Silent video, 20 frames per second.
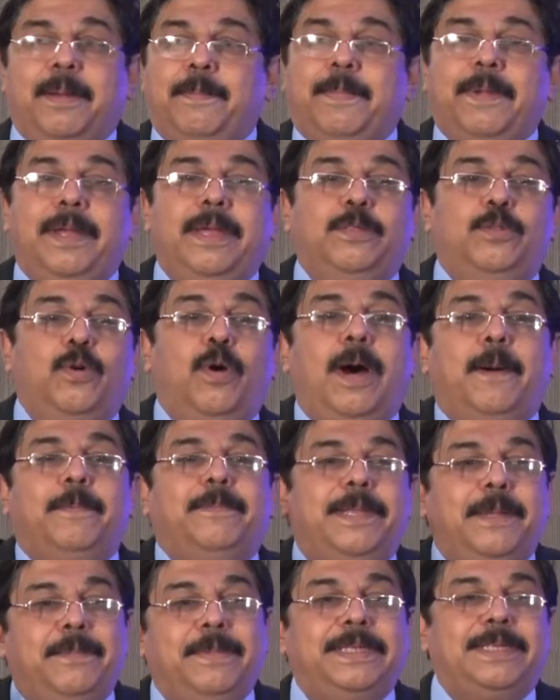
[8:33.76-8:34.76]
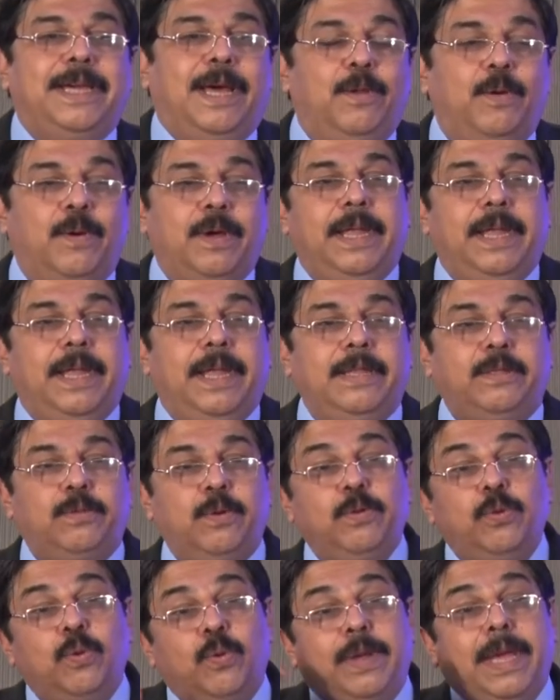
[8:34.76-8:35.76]
2 hafte mein chalo karna hai,
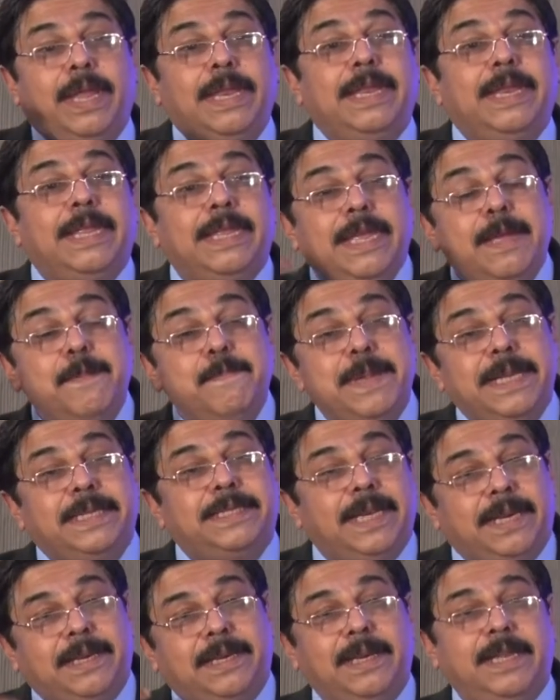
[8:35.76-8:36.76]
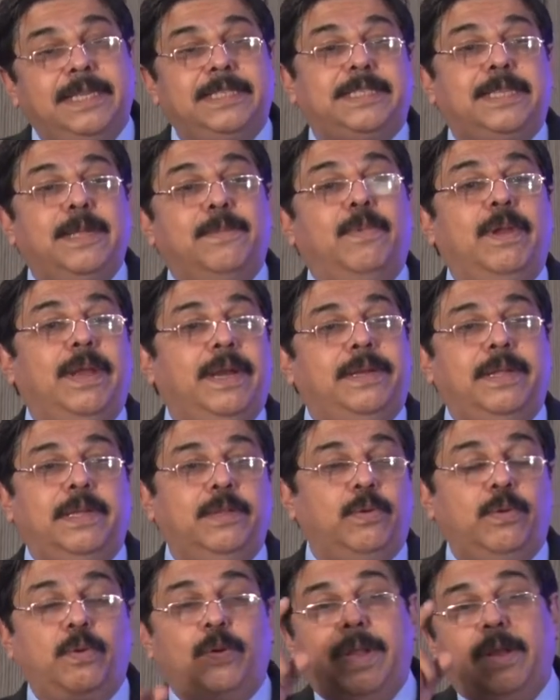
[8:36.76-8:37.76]
so you can immediately stimulate her.
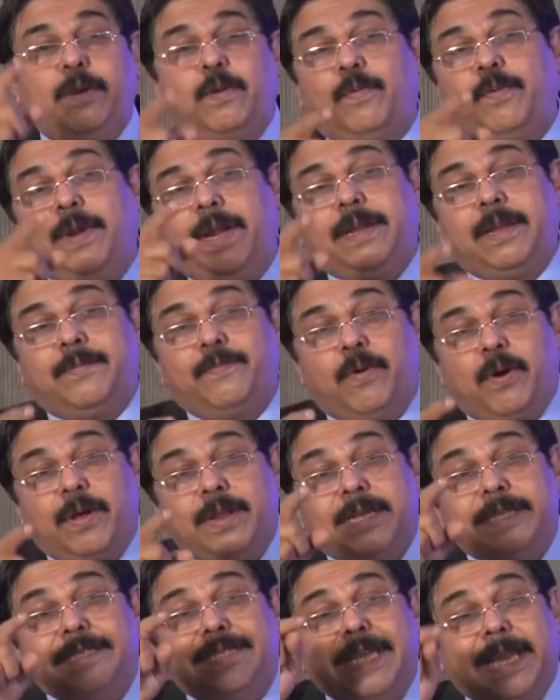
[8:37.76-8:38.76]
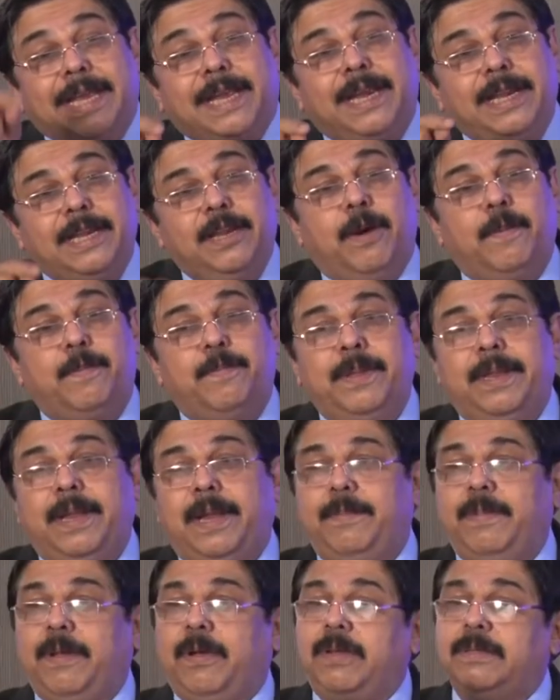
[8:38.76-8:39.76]
You don't have to wait for her second day of
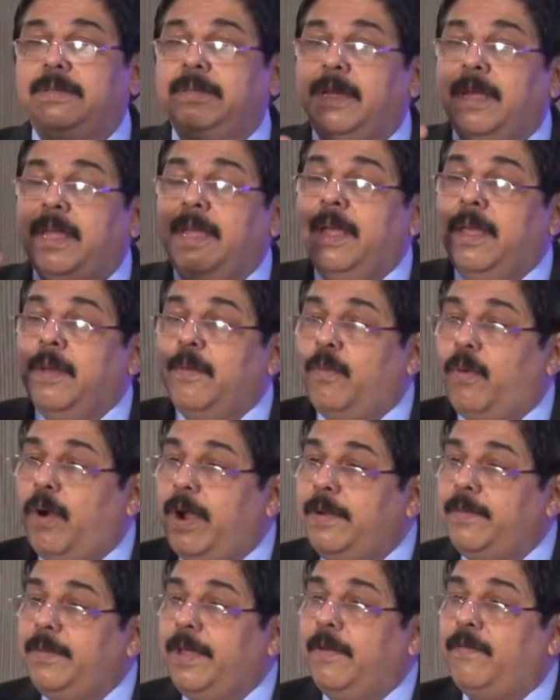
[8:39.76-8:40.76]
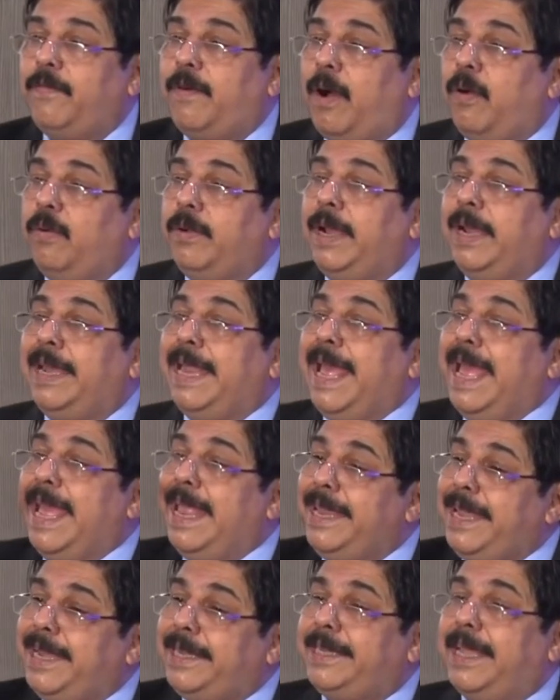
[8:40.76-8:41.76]
period, because what we have found at
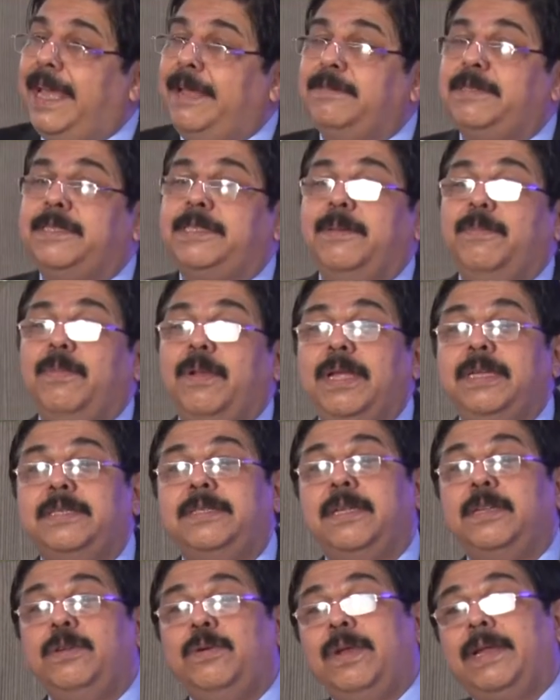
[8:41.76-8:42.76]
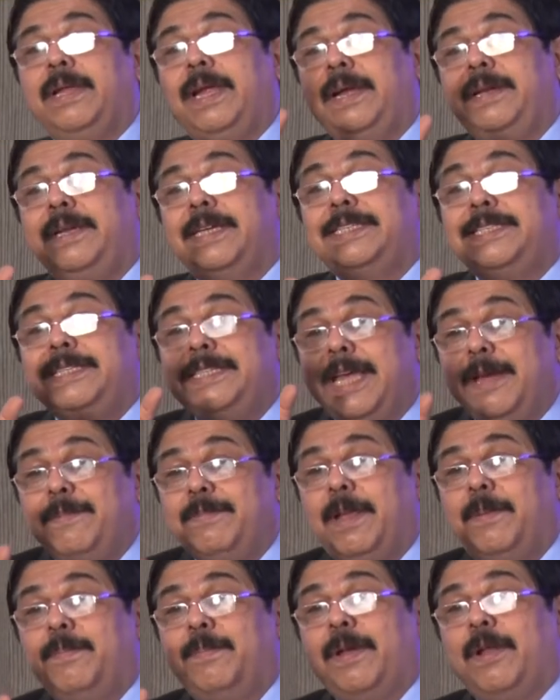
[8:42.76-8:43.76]
any time stimulation, you will get the
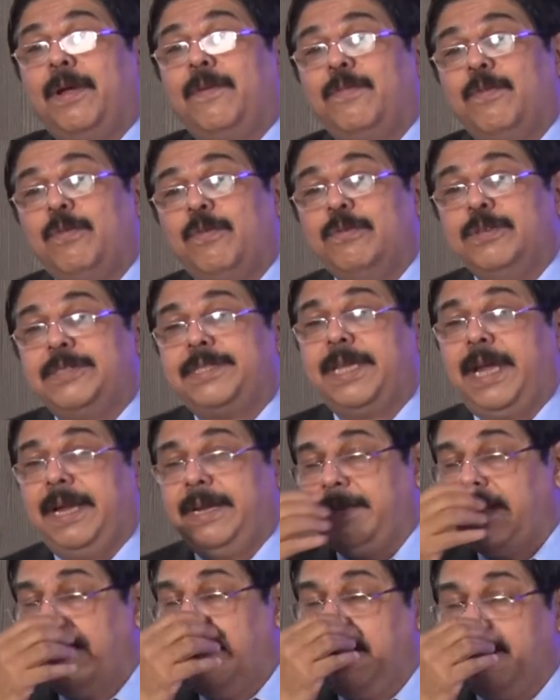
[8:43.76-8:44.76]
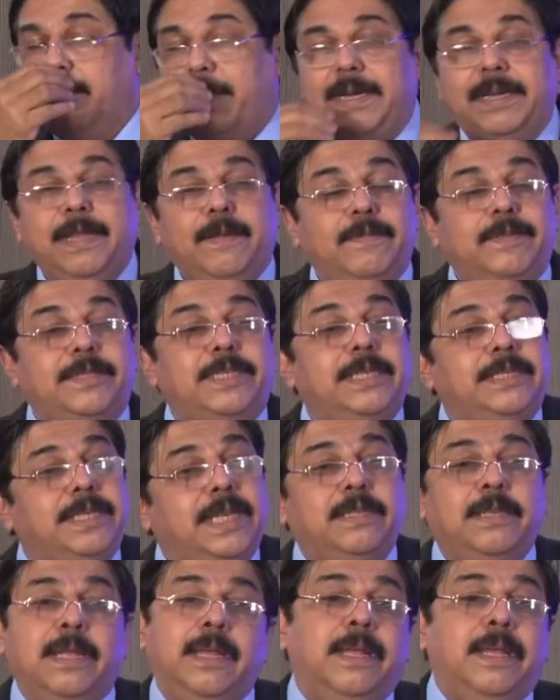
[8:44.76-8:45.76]
same number of oocytes. But if she
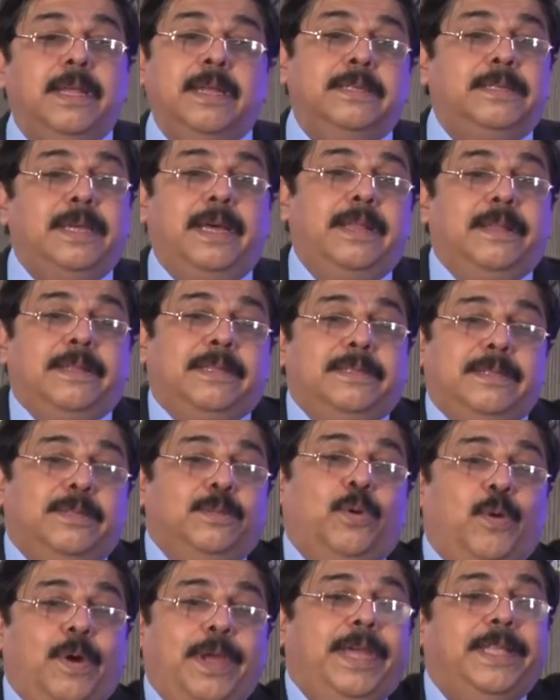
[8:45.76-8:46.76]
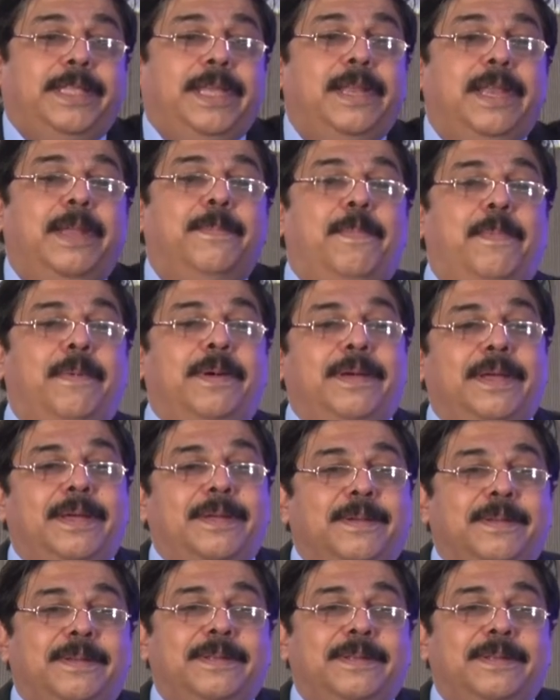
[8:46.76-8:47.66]
says, sir, do hi din